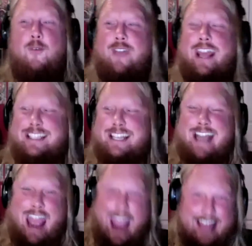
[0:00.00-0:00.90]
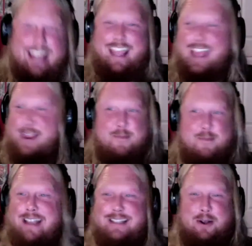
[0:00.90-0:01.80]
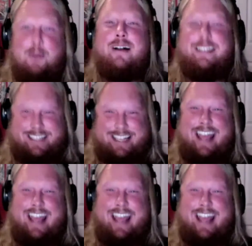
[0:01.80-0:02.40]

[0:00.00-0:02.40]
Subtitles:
much sense. Dude, makes an alien.